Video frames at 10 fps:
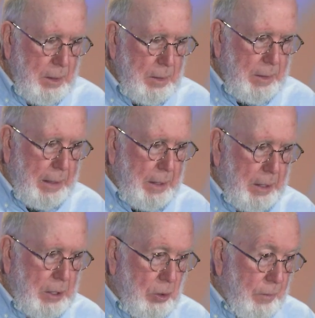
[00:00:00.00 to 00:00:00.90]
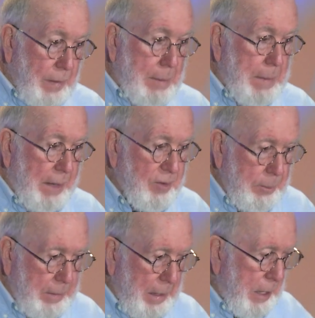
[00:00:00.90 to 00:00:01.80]
that you know, if I make
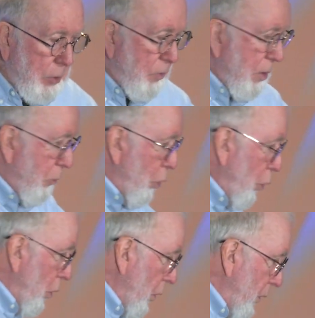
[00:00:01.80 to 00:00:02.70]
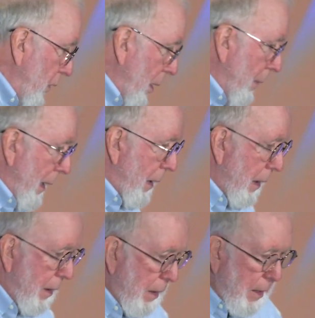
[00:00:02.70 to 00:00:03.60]
something, I use some tools to make it,